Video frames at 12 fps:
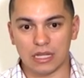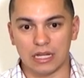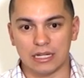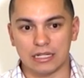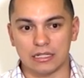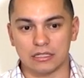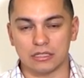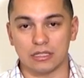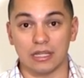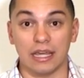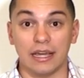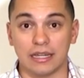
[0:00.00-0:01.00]
uh,
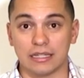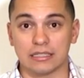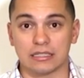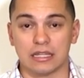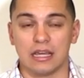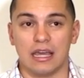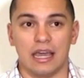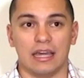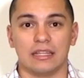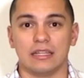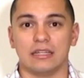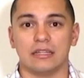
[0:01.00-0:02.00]
legs
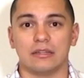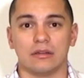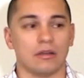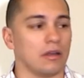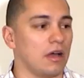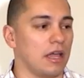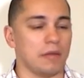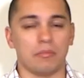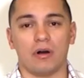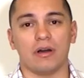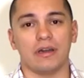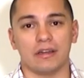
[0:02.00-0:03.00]
and then a
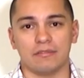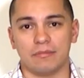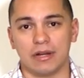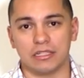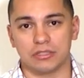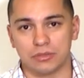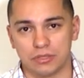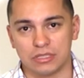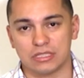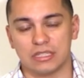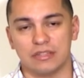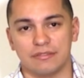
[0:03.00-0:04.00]
ball head of my
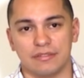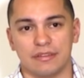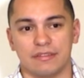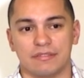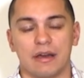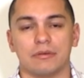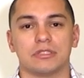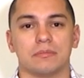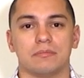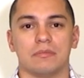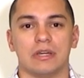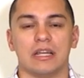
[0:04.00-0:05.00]
choice. If, if that was
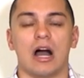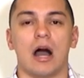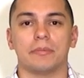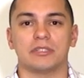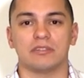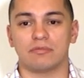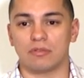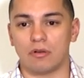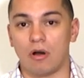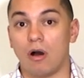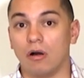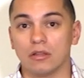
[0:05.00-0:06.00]
a, an option for
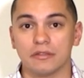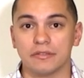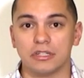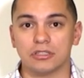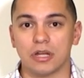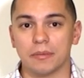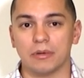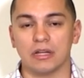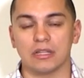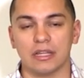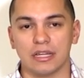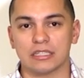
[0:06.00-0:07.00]
all of their
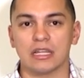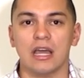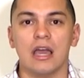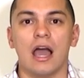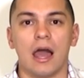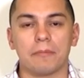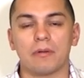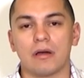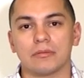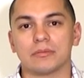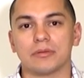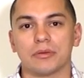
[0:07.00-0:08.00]
tripod legs, I
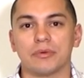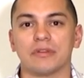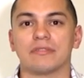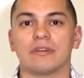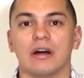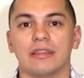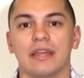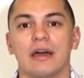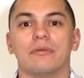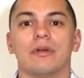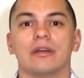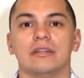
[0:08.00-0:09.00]
probably would have gone
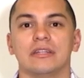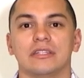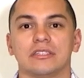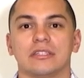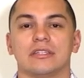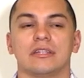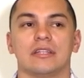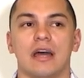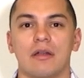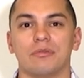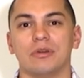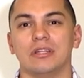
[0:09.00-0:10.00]
that route initially and
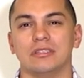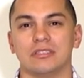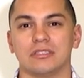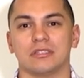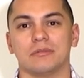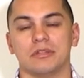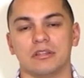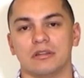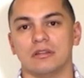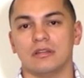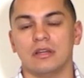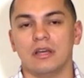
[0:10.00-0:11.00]
not run into some of
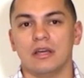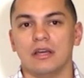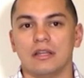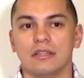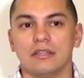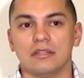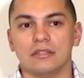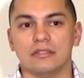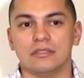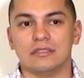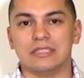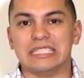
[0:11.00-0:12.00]
the, the
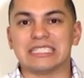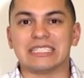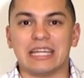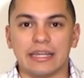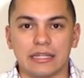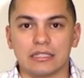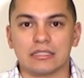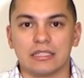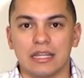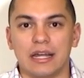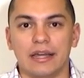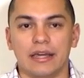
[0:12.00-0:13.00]
dislikes
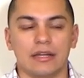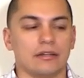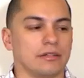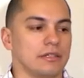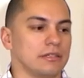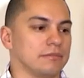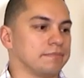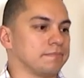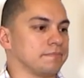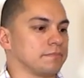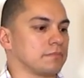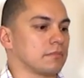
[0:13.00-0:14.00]
that I had on it.
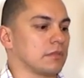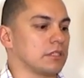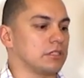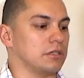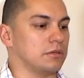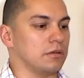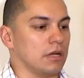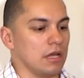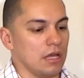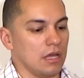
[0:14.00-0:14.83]
So,